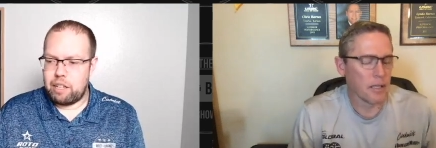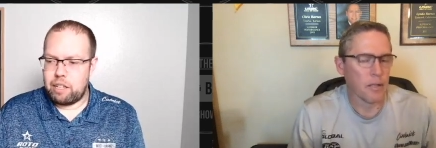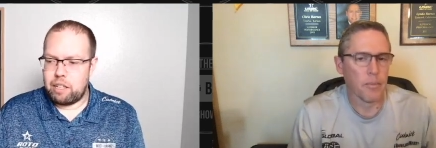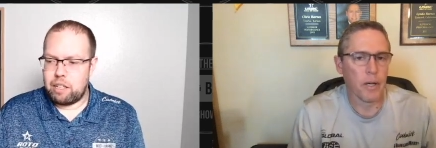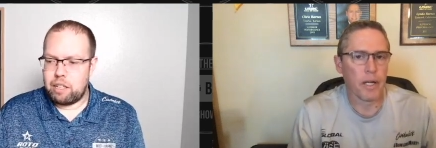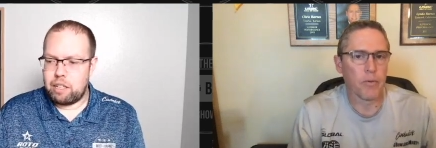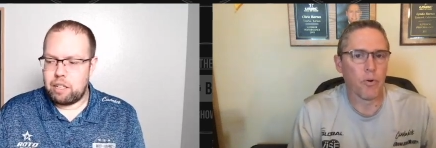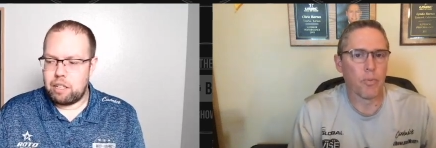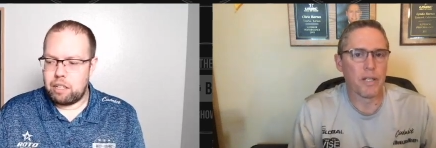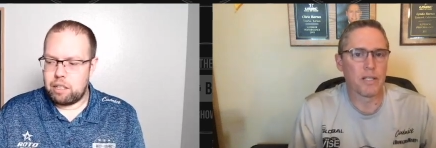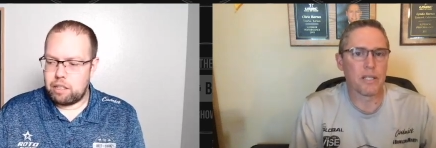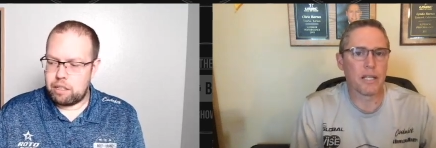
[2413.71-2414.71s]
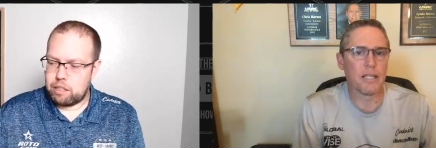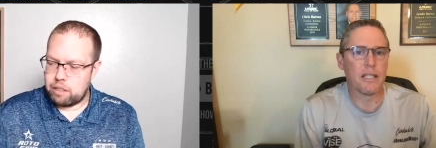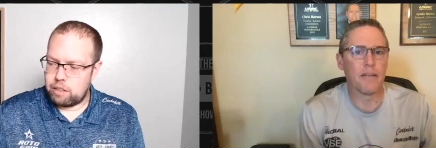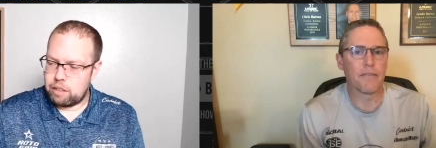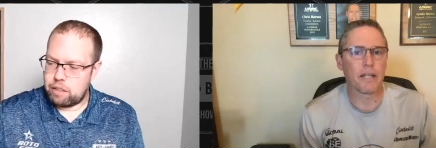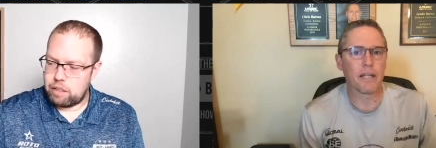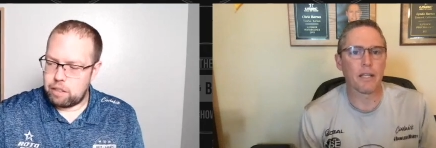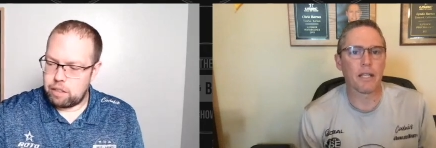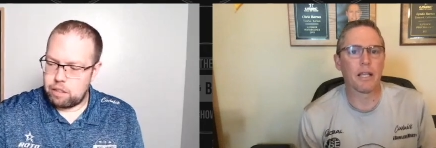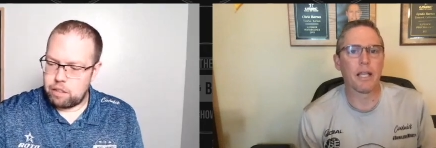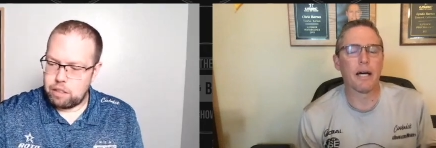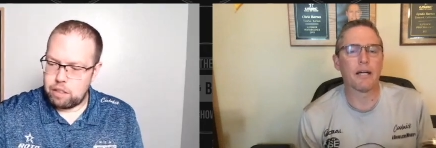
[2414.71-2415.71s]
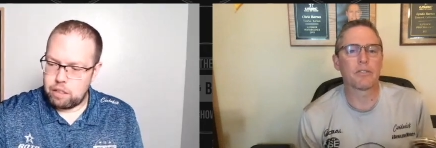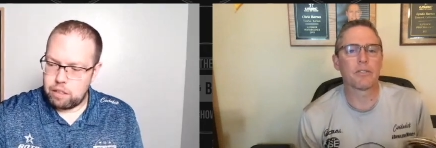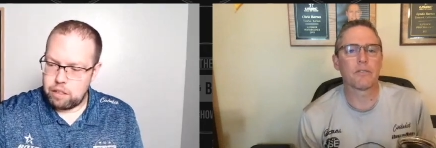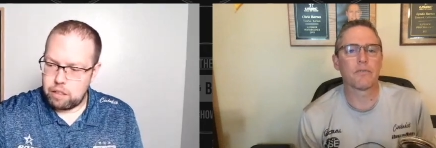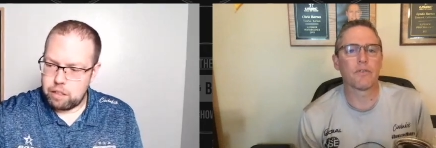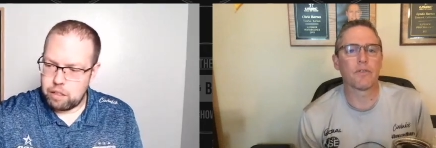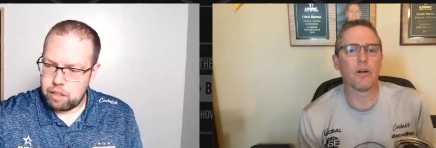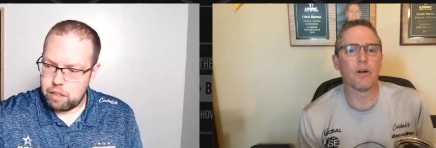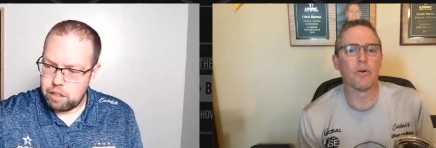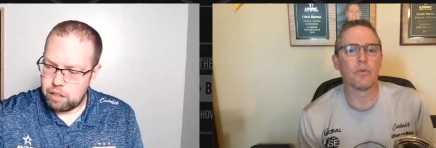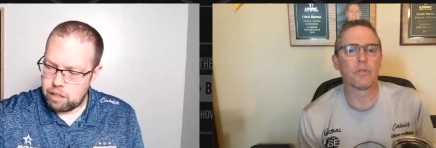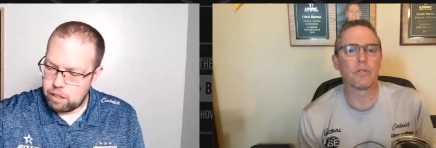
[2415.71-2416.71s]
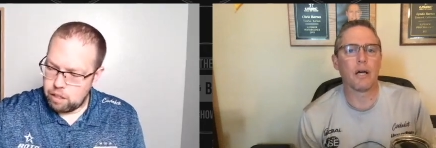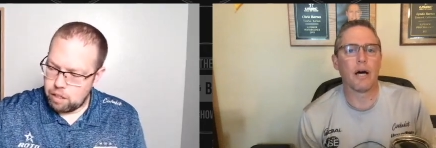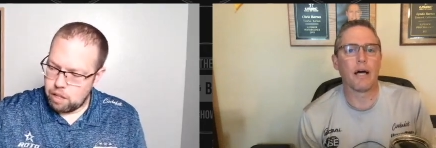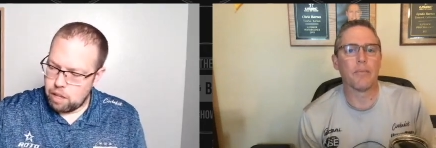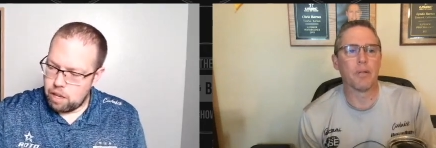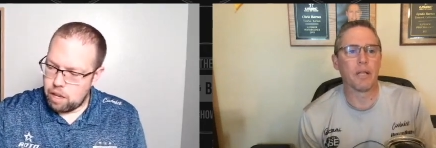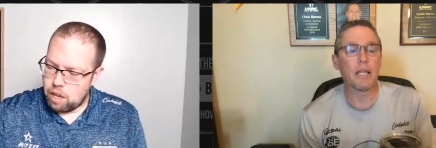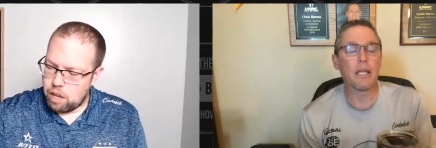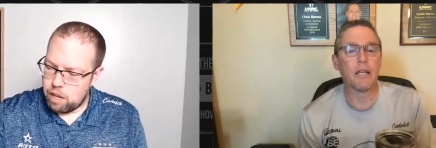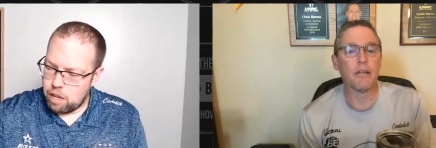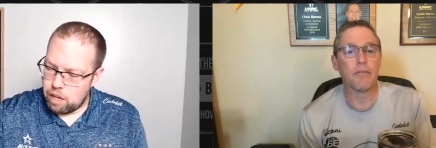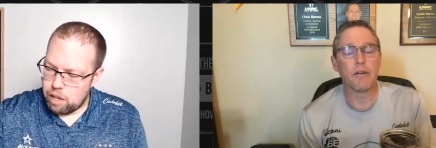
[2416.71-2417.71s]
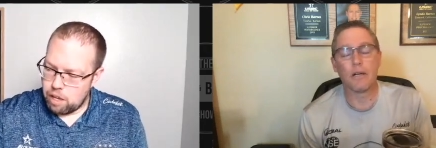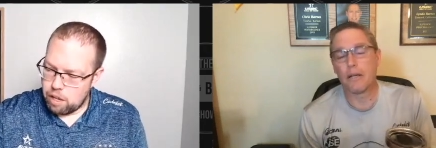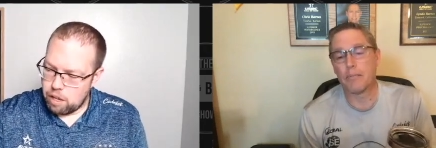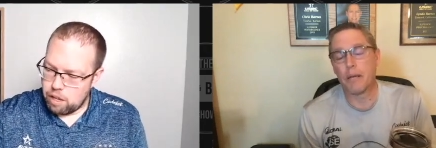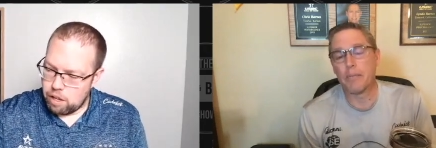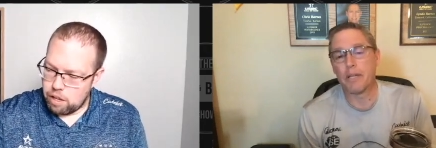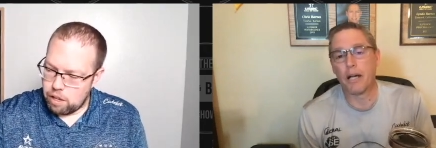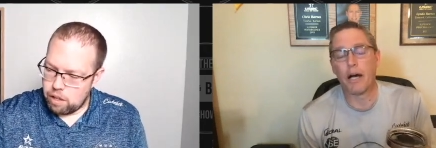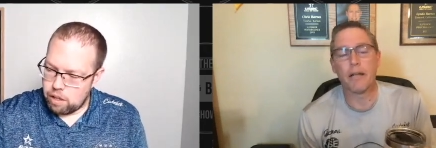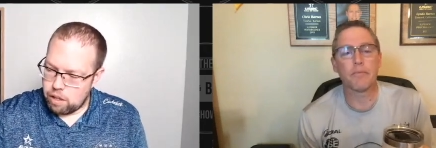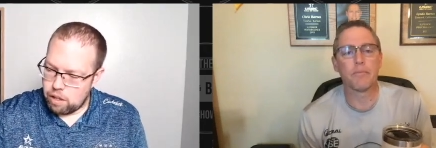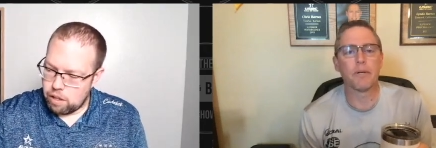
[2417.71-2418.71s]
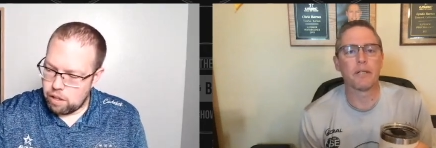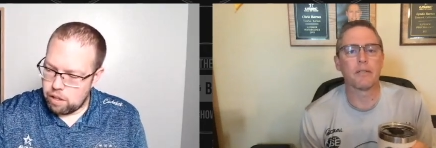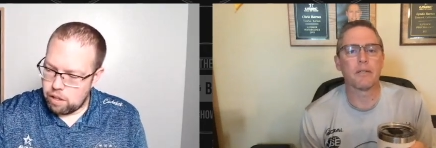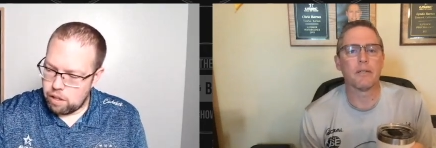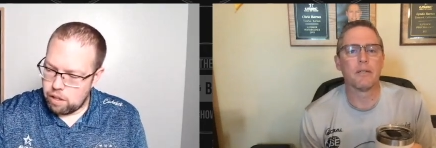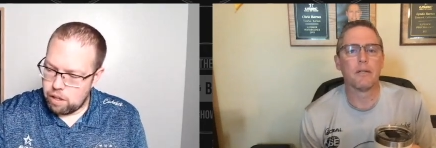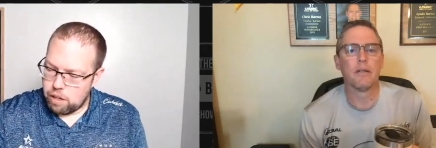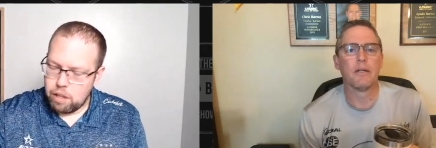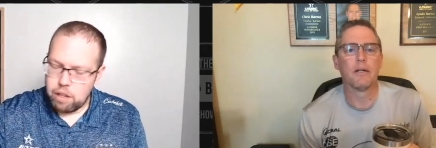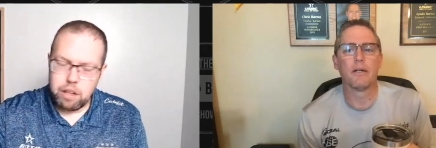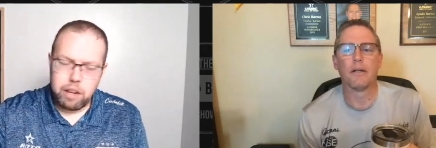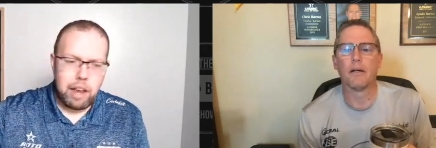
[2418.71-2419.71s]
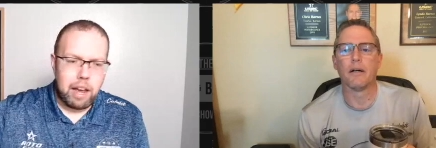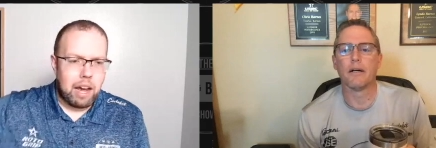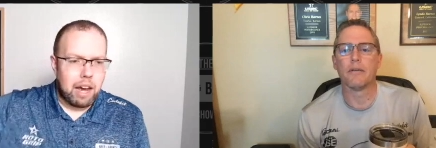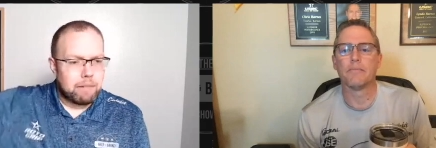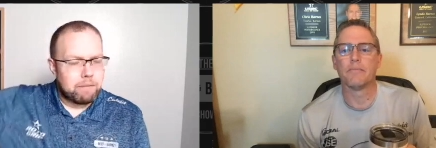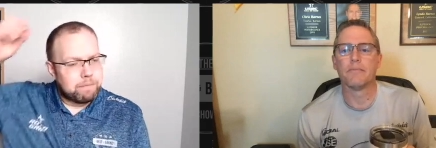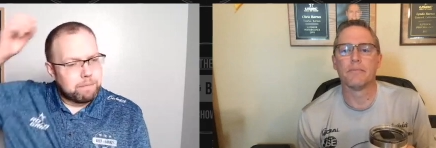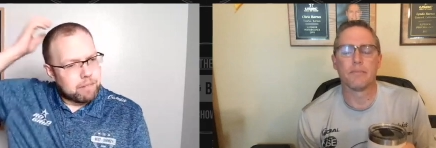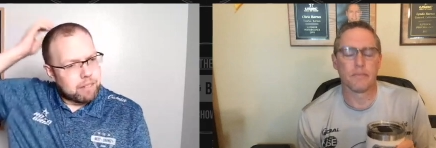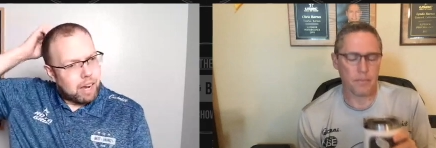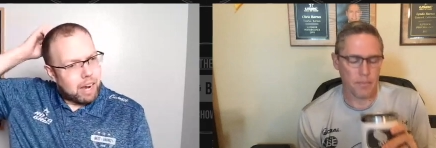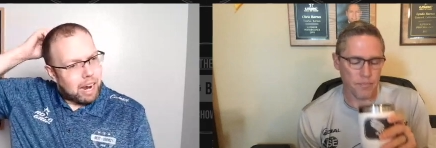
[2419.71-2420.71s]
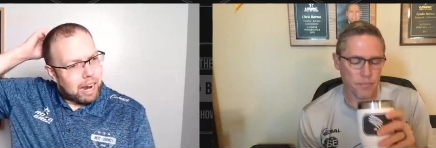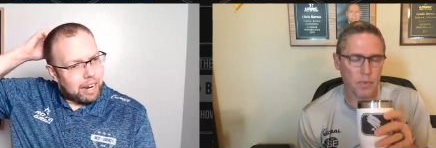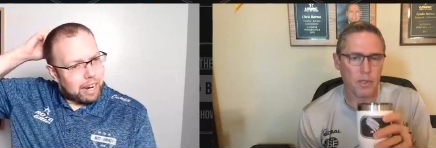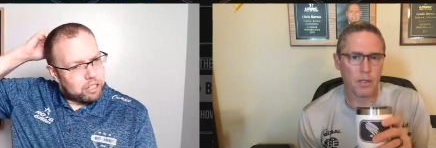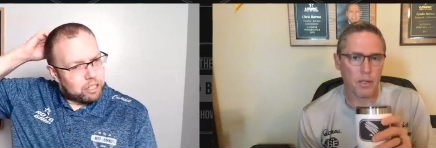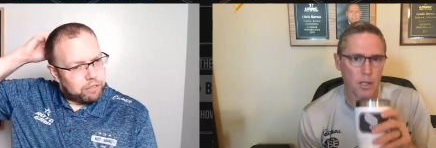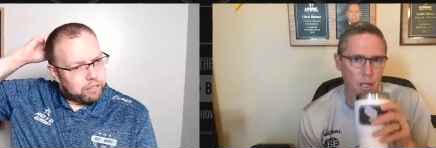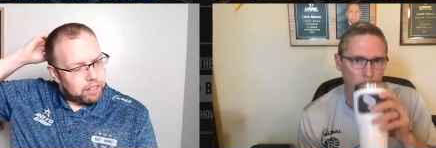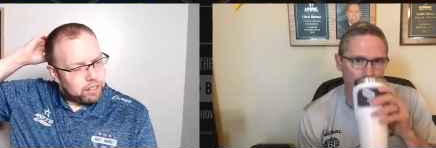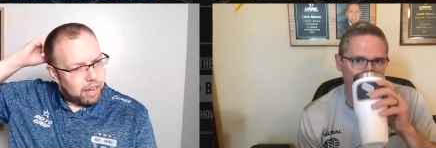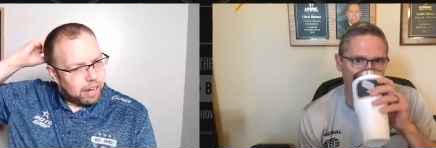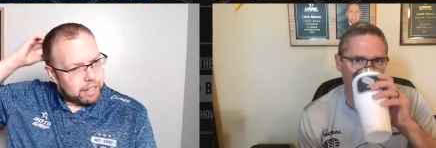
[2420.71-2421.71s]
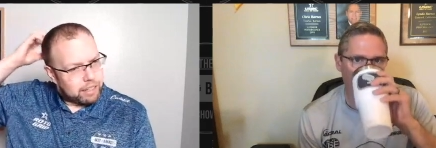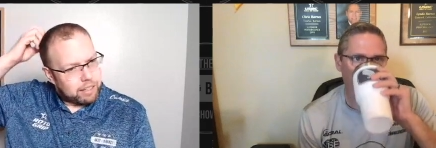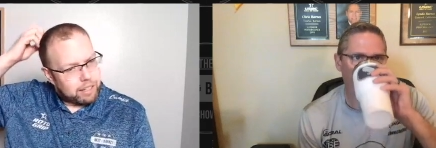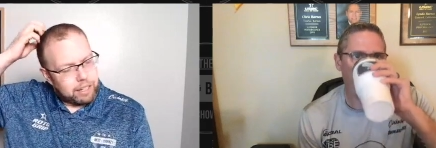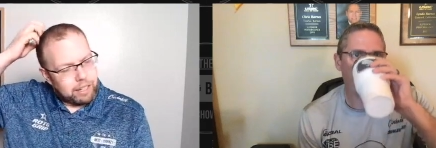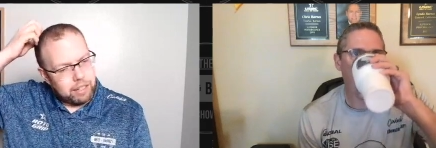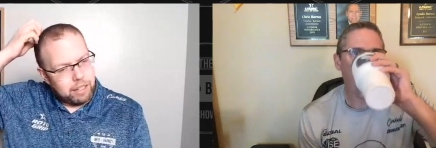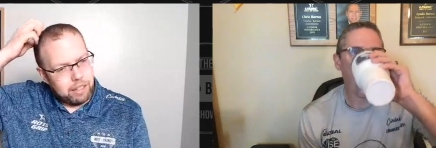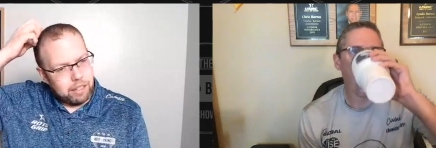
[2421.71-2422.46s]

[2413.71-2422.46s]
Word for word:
Speaker 1: and the money will be significantly less for those. I believe, uh, maybe not, but
Speaker 2: yeah, um, I, I just feel like the